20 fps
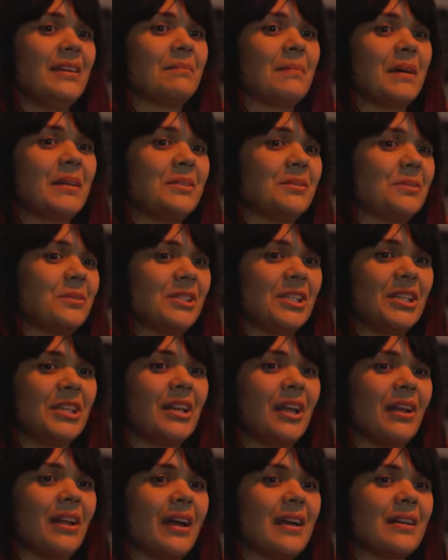my daughter, you
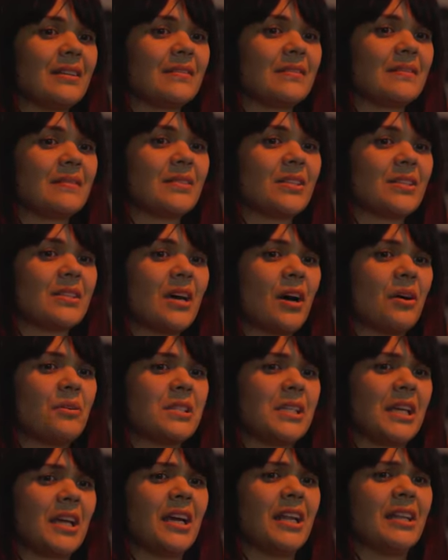know, like just
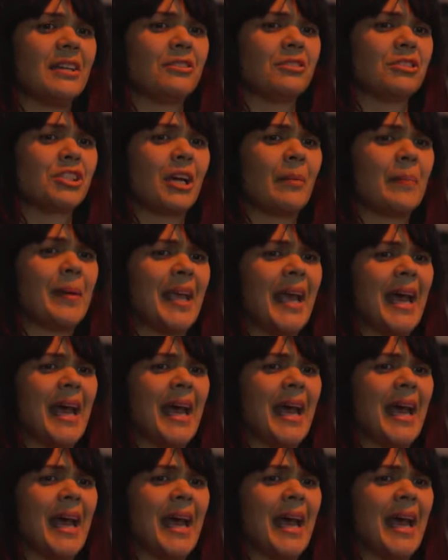holding her little chubby